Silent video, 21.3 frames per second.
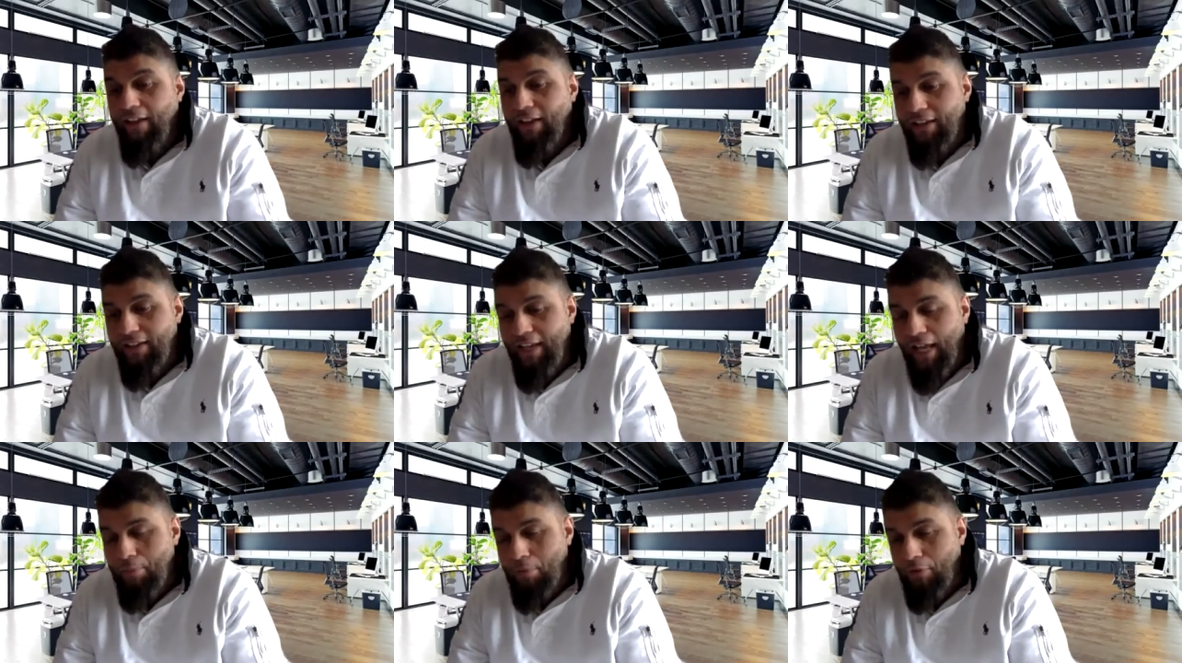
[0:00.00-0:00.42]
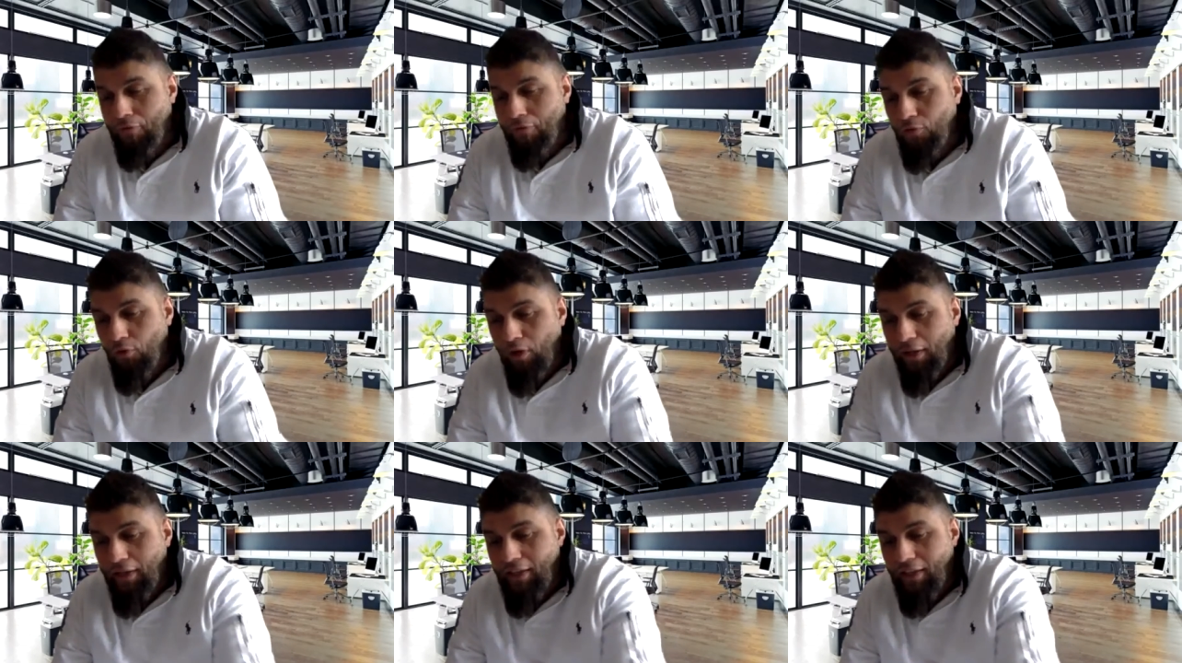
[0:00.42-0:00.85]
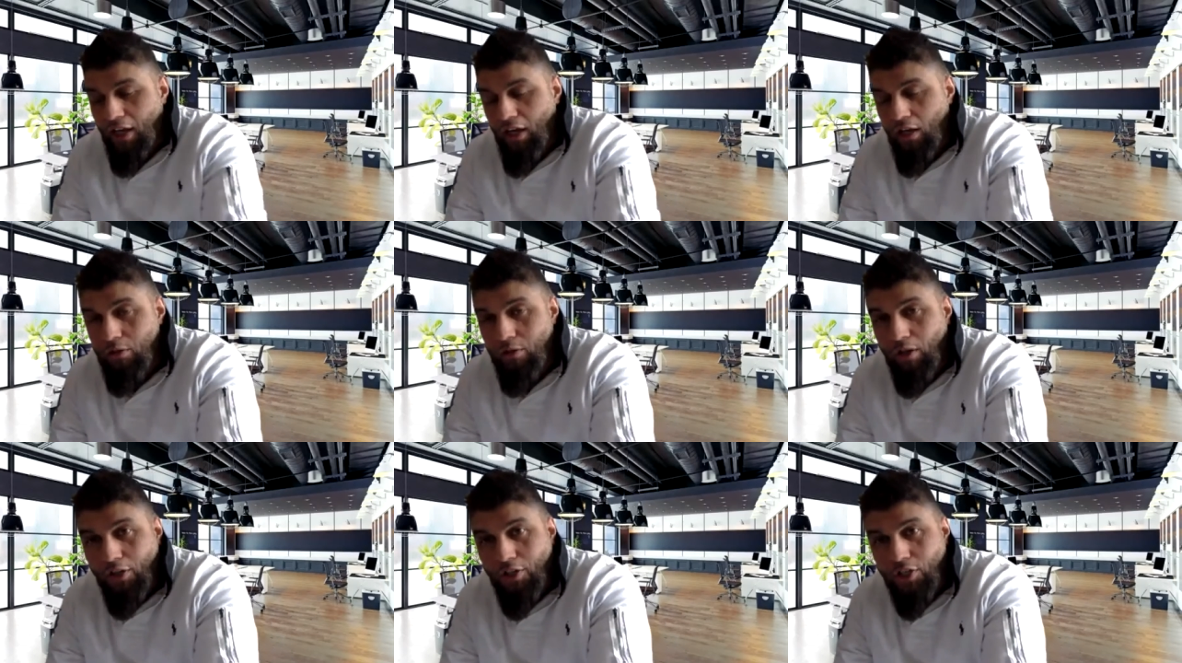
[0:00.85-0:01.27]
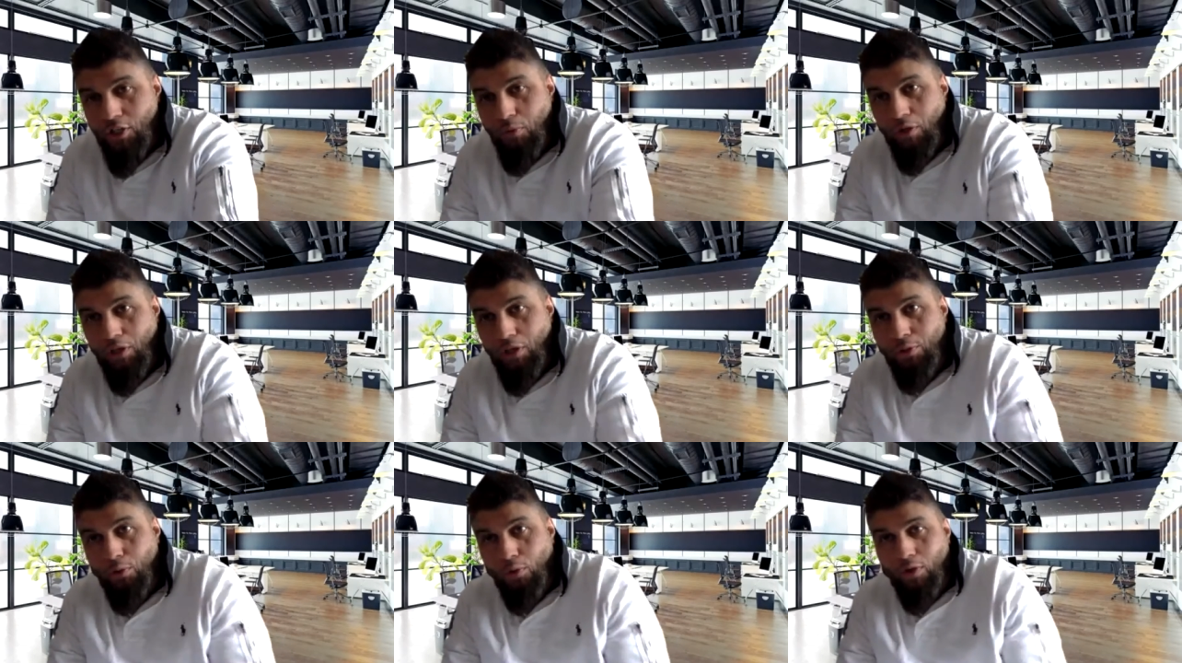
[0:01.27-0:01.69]
Now, before I go, I just
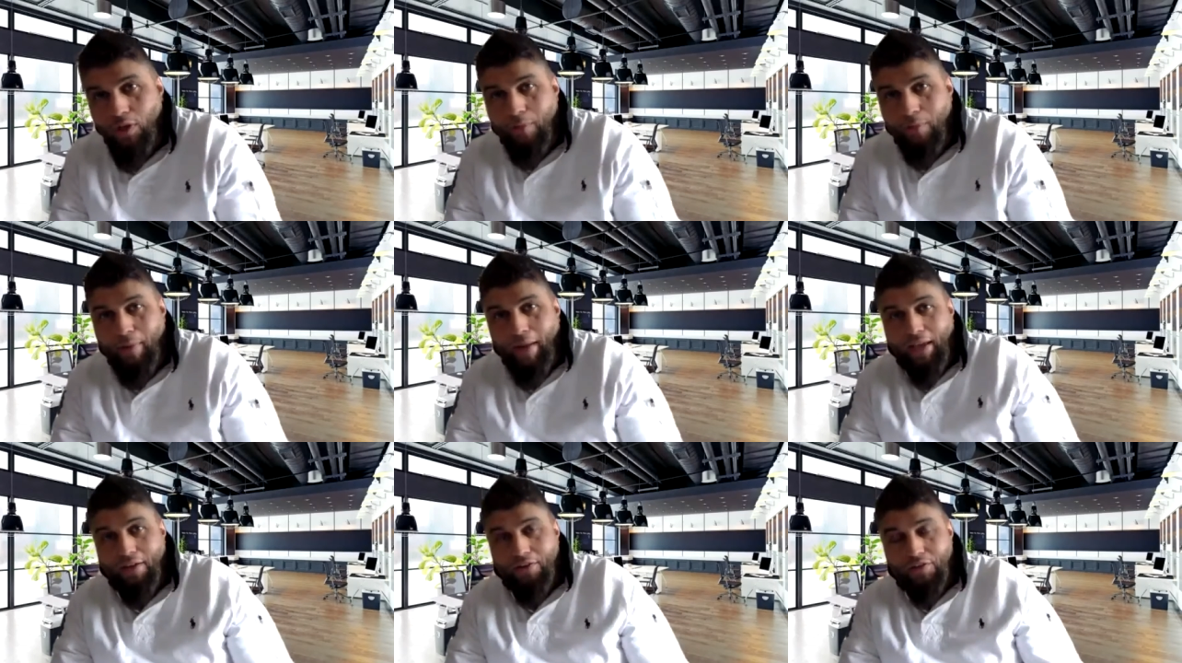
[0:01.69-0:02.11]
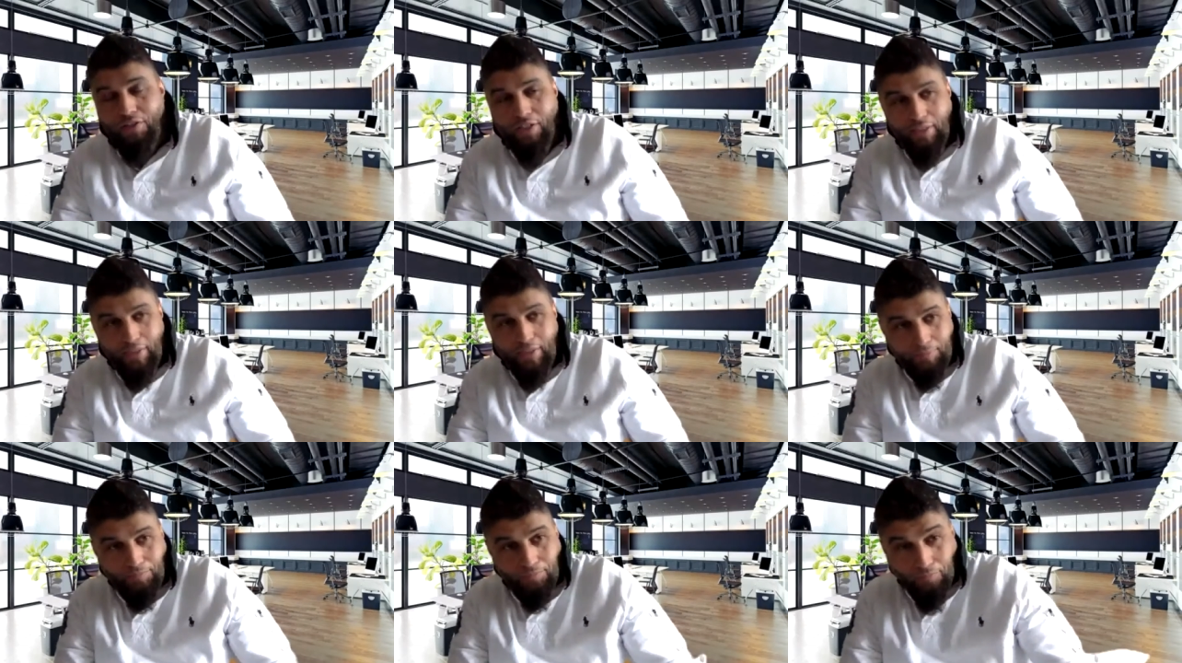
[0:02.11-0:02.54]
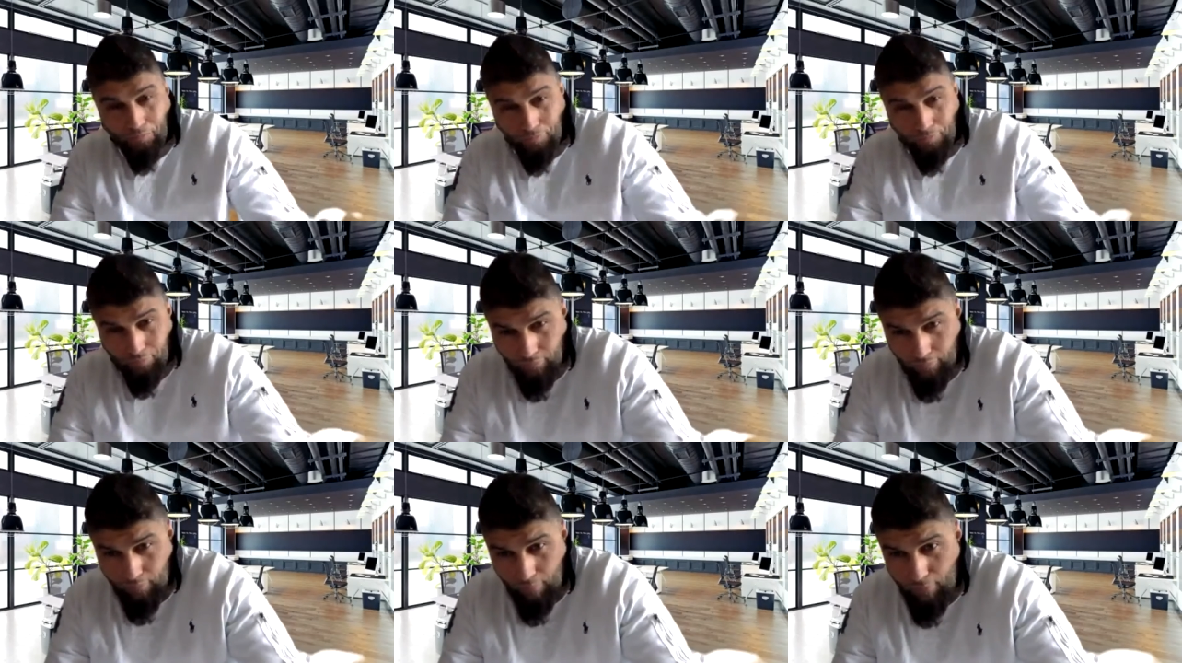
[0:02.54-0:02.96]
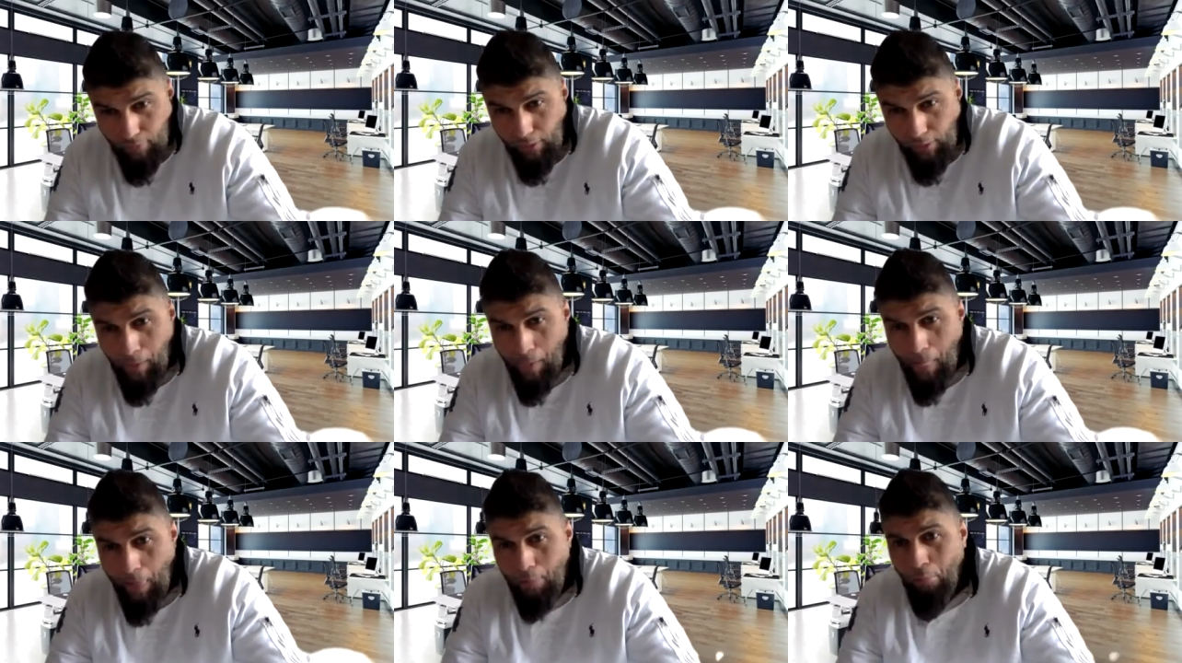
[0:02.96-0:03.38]
want to talk about
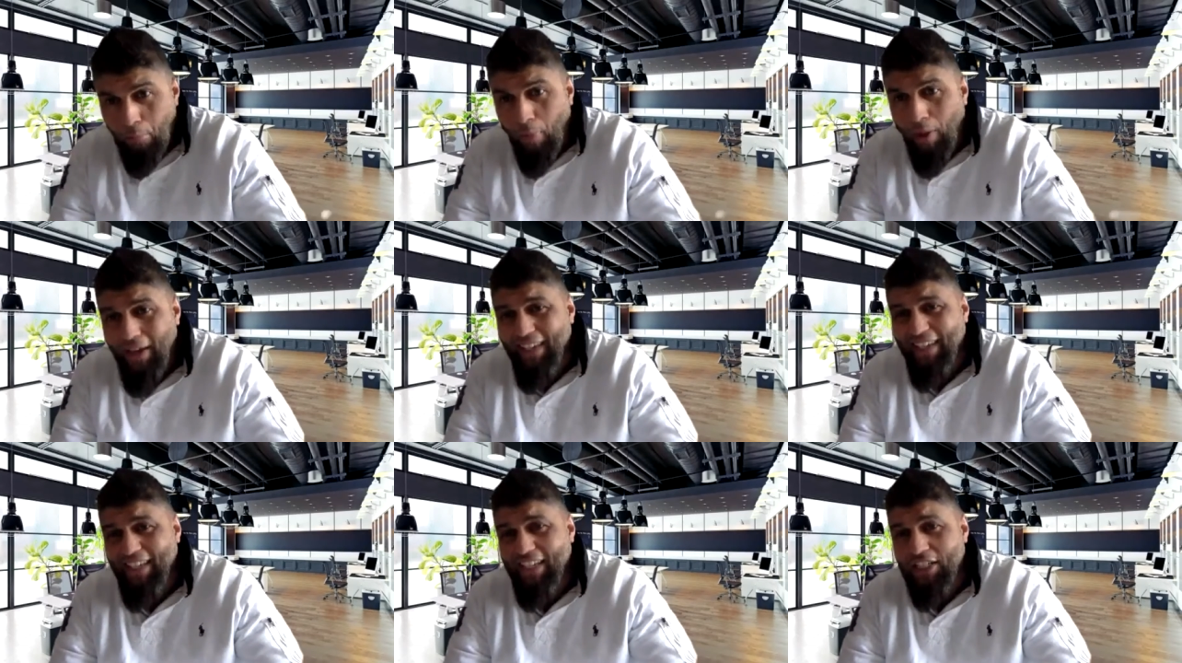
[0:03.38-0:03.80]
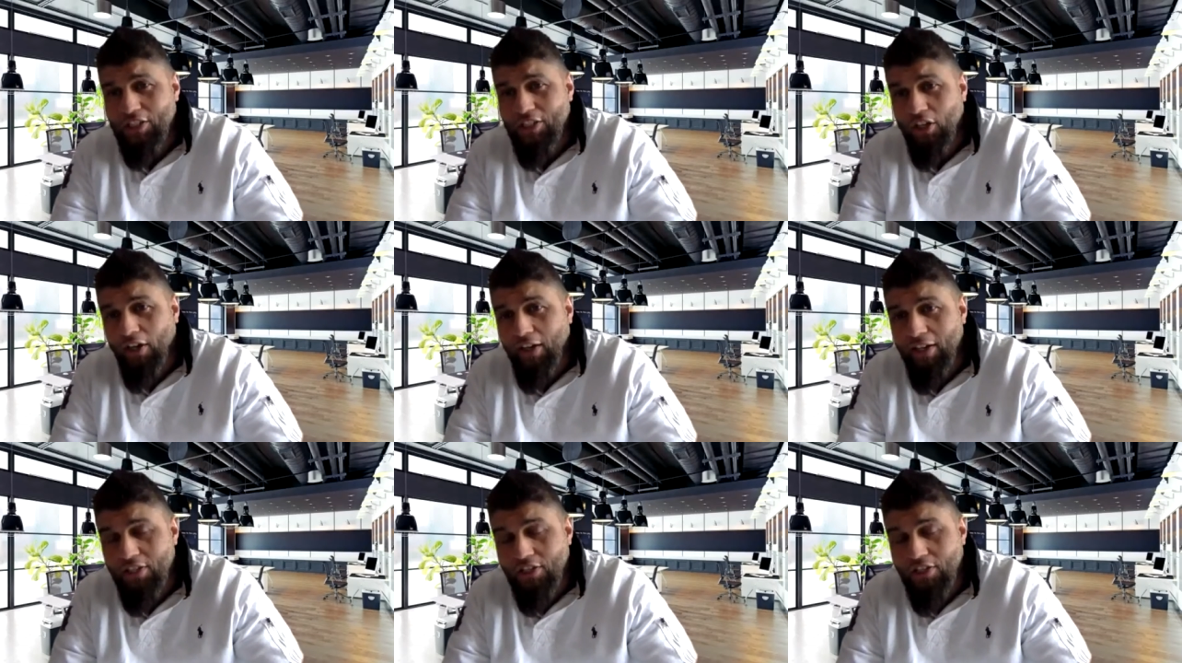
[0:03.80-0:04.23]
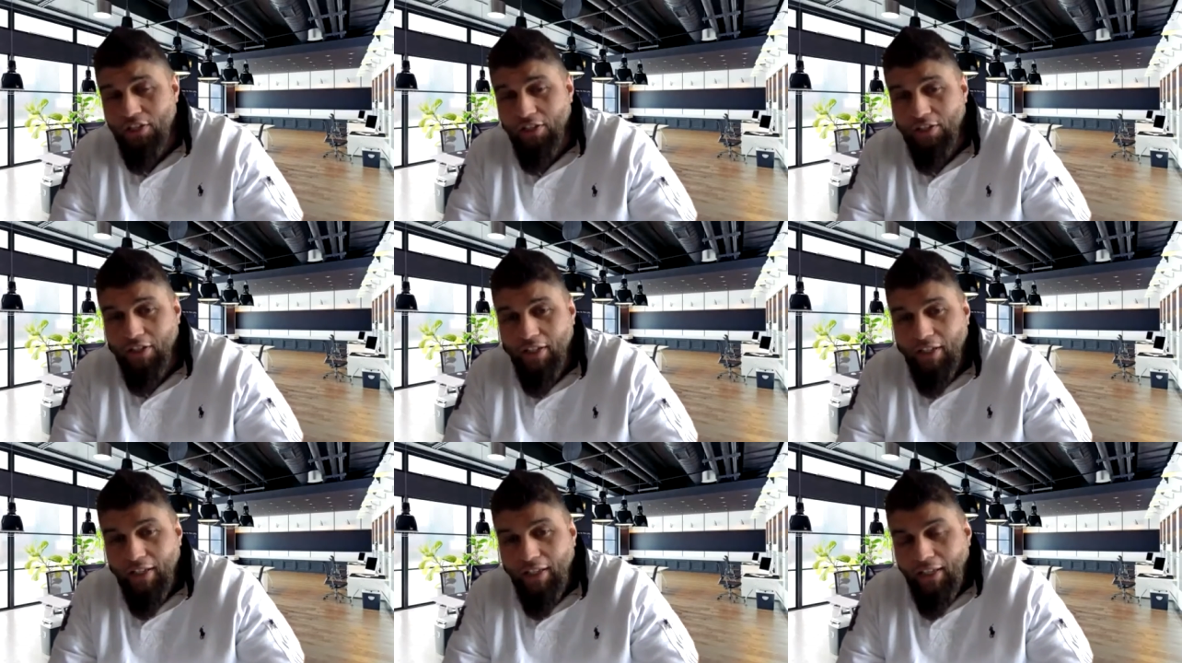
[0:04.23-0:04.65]
Mike Tyson.